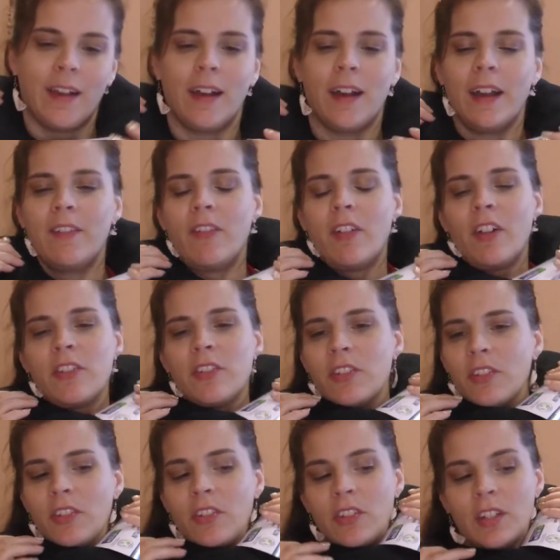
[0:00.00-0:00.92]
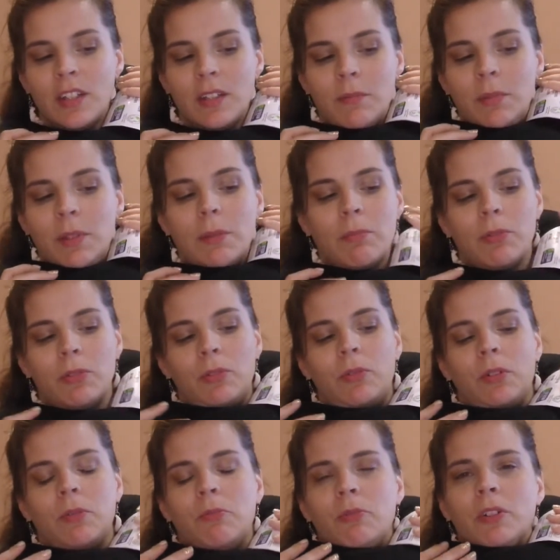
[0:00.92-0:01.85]
I've also seen people
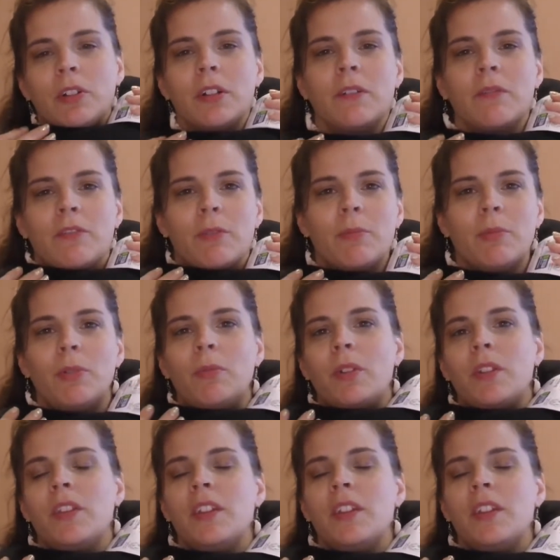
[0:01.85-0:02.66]
who are more comfortable with